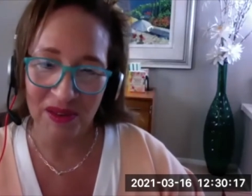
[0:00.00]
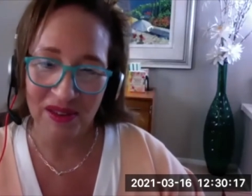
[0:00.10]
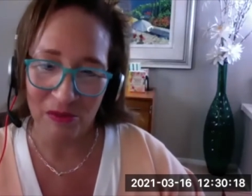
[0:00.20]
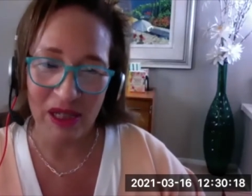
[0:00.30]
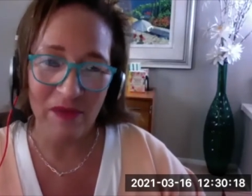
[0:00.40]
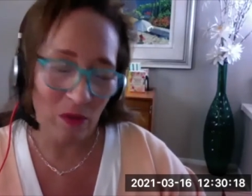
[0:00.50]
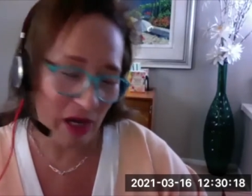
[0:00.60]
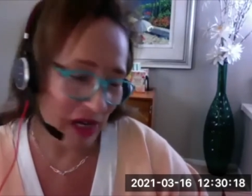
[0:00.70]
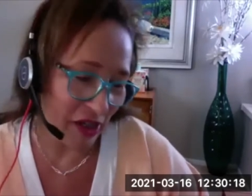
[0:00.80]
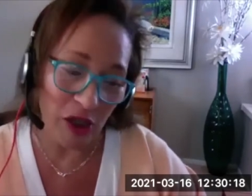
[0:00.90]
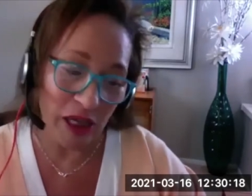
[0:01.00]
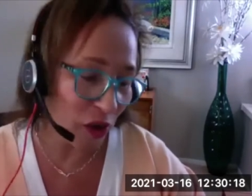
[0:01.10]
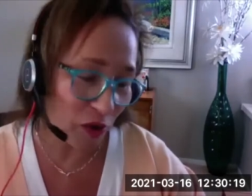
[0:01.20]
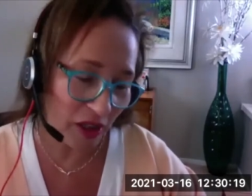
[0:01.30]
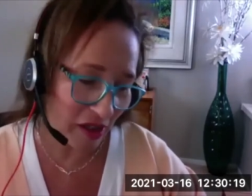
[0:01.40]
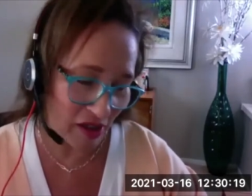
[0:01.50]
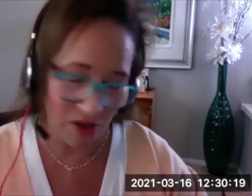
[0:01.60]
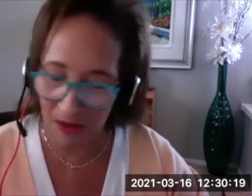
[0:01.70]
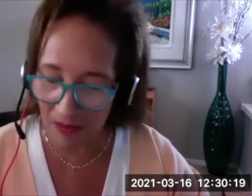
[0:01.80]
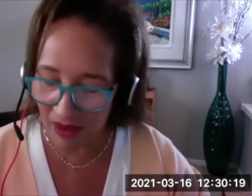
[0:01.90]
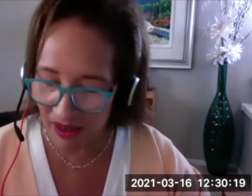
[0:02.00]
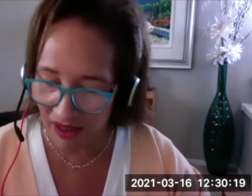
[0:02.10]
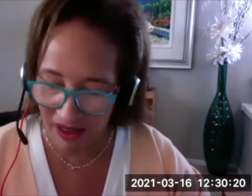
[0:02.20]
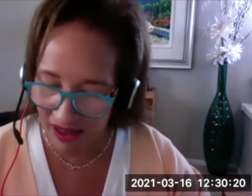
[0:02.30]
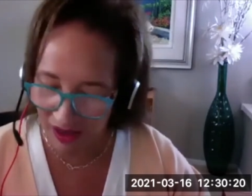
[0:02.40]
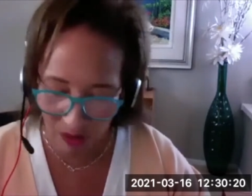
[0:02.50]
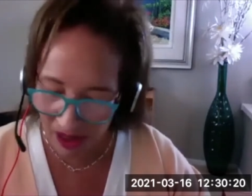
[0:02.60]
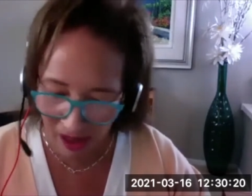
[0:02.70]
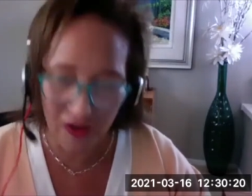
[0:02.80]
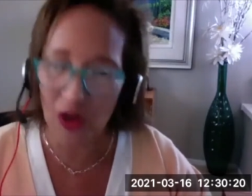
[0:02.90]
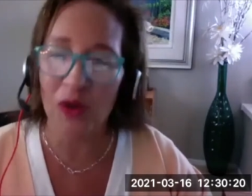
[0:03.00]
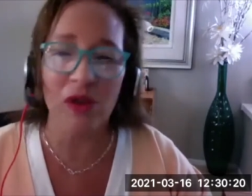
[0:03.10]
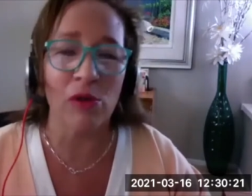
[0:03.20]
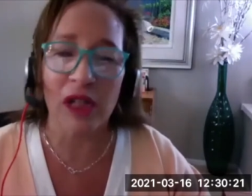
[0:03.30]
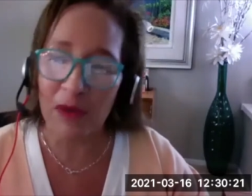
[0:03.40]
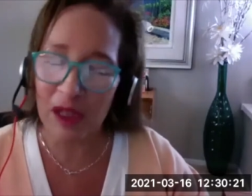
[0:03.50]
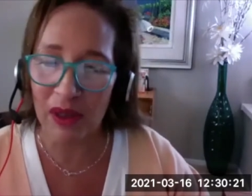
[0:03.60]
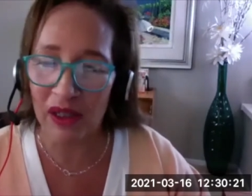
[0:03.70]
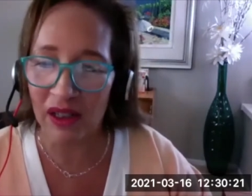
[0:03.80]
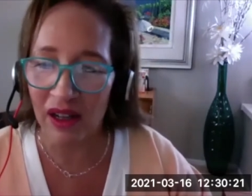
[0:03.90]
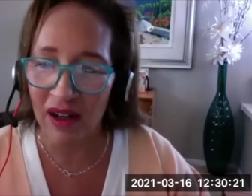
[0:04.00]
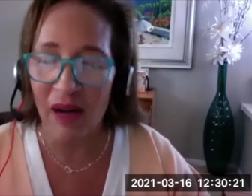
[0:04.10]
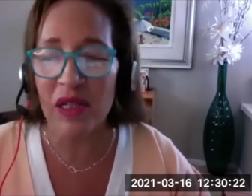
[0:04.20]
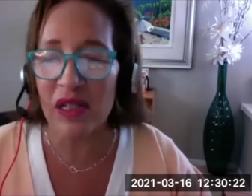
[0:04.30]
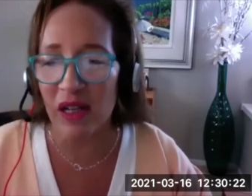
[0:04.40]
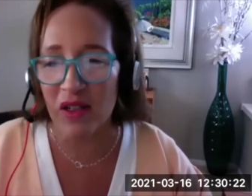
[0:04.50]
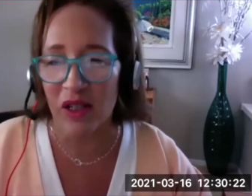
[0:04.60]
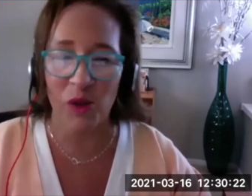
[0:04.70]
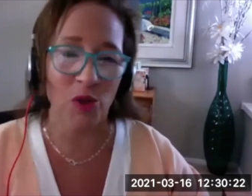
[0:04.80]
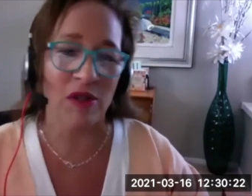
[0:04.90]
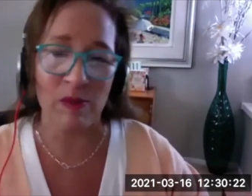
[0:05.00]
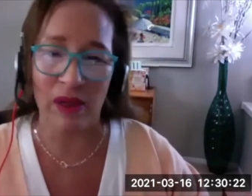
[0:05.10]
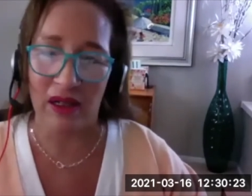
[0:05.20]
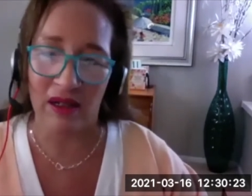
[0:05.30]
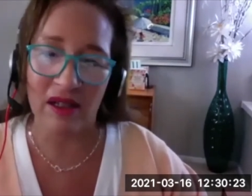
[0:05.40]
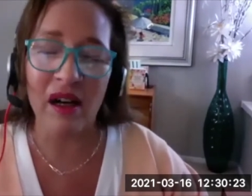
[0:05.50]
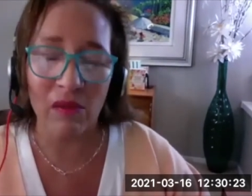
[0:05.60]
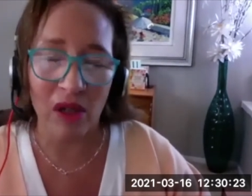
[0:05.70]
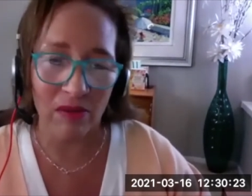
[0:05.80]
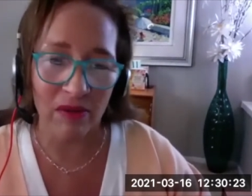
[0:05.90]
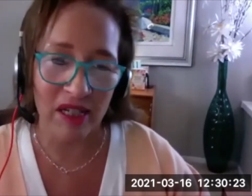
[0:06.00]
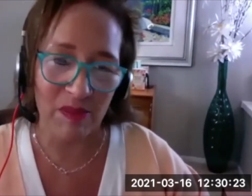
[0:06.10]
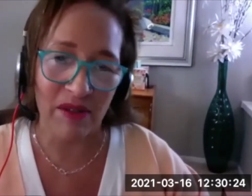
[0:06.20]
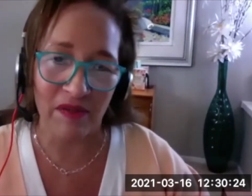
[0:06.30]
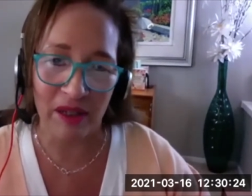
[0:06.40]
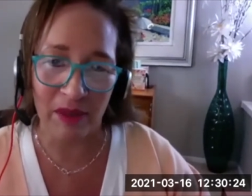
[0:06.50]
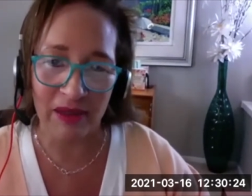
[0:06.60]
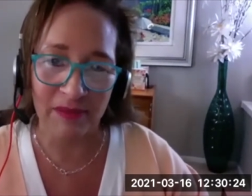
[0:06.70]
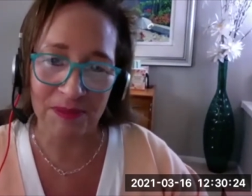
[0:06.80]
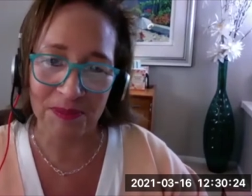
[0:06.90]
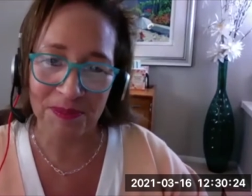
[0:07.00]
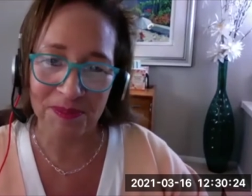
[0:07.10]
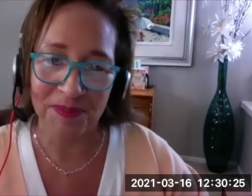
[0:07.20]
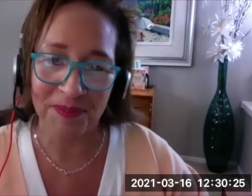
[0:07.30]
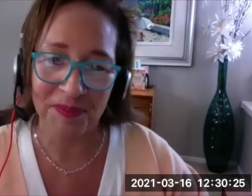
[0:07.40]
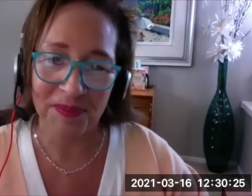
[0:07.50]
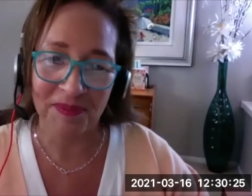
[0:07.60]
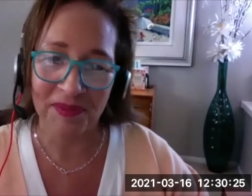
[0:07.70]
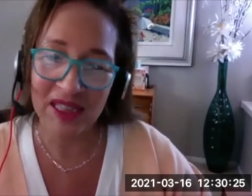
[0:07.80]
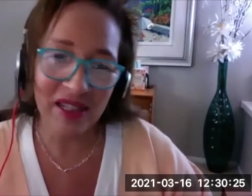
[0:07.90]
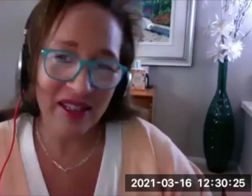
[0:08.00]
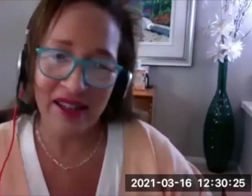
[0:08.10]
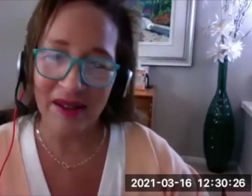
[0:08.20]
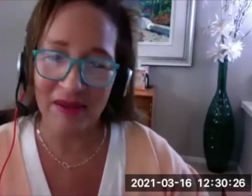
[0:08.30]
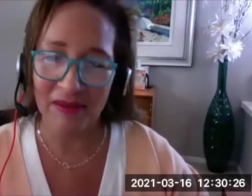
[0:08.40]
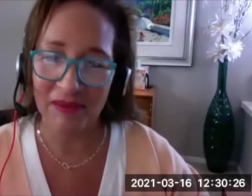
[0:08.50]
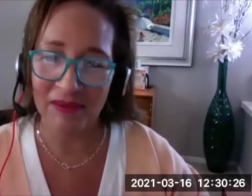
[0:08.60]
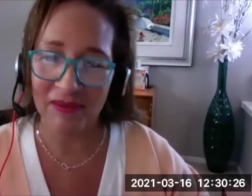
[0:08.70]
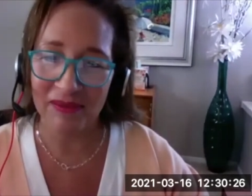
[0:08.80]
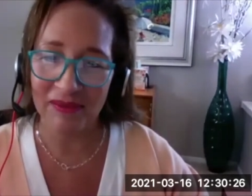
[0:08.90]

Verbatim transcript: mm-hmm. reinforce and including you don't it's okay if you don't agree with me i'm just asking you to respect it it's how i want to raise my family just that's like that it's